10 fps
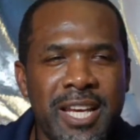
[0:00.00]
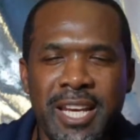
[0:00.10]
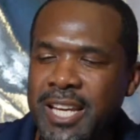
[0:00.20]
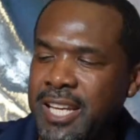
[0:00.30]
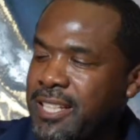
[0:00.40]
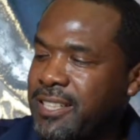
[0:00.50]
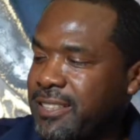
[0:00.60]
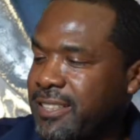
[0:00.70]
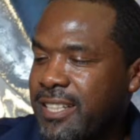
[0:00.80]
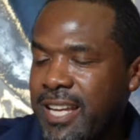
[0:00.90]
and
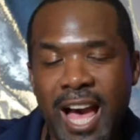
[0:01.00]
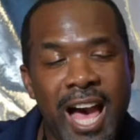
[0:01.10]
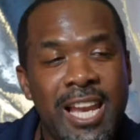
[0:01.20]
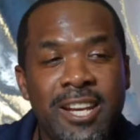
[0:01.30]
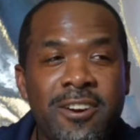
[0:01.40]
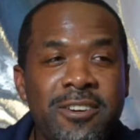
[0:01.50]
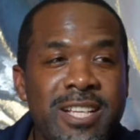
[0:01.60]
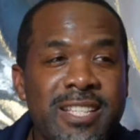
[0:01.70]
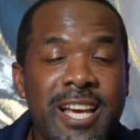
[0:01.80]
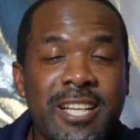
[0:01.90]
I learn
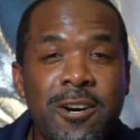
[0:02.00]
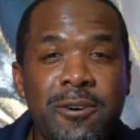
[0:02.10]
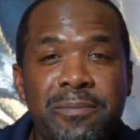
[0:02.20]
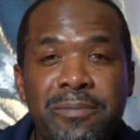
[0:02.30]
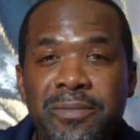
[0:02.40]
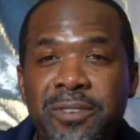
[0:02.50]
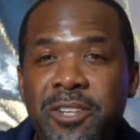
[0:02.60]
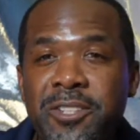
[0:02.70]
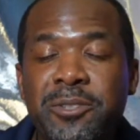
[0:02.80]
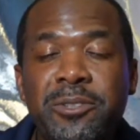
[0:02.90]
as I go.
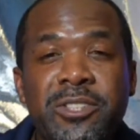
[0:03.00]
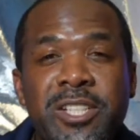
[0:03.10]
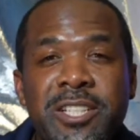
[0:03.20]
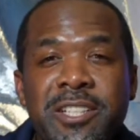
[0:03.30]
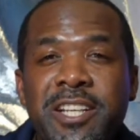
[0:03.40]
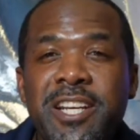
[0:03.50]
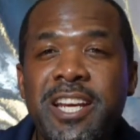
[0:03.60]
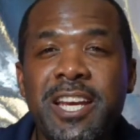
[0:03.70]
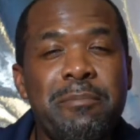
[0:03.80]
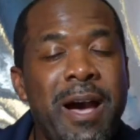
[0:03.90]
Usually
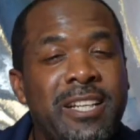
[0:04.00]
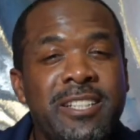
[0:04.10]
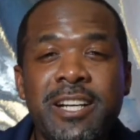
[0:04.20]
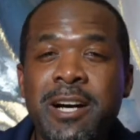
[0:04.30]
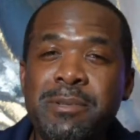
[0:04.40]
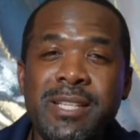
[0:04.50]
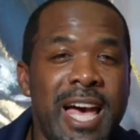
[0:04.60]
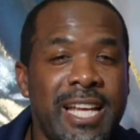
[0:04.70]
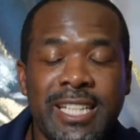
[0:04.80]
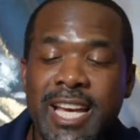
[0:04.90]
it might look
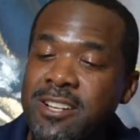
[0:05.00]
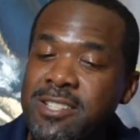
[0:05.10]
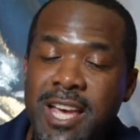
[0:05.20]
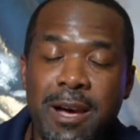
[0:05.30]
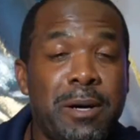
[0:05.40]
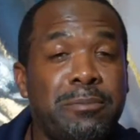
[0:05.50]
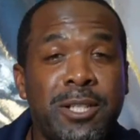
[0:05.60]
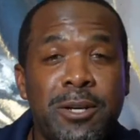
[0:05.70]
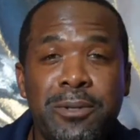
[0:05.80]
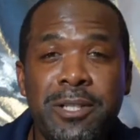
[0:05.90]
upside down time I'm
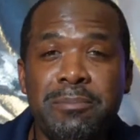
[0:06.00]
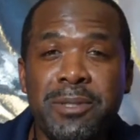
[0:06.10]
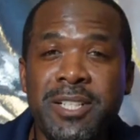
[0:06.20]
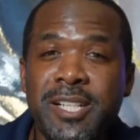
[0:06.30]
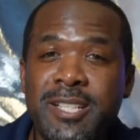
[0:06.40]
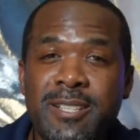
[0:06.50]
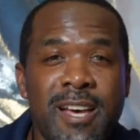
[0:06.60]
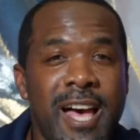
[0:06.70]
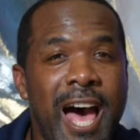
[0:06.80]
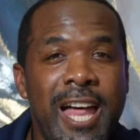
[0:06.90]
done with it because
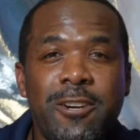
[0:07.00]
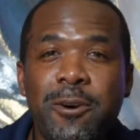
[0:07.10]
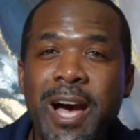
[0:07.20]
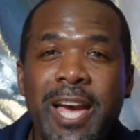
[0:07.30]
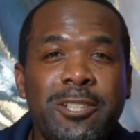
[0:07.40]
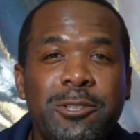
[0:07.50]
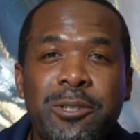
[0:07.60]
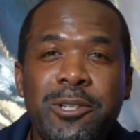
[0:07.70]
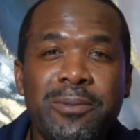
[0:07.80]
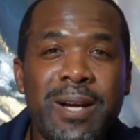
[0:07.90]
I know I ain't
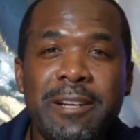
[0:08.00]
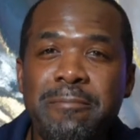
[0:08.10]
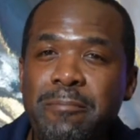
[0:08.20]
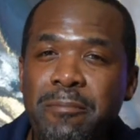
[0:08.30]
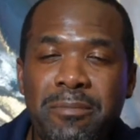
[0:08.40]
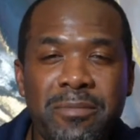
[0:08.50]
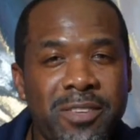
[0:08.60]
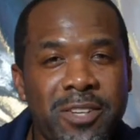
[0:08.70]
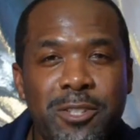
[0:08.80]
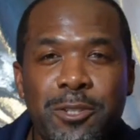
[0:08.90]
doing it right.
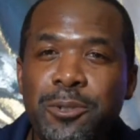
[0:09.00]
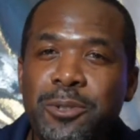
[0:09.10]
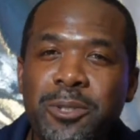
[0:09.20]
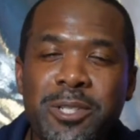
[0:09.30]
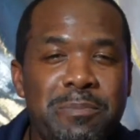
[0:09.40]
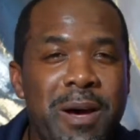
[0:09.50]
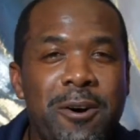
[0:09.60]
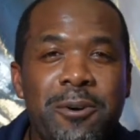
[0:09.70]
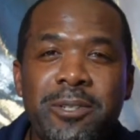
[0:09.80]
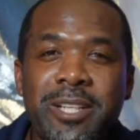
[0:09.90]
Google is my
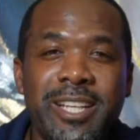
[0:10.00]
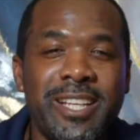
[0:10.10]
only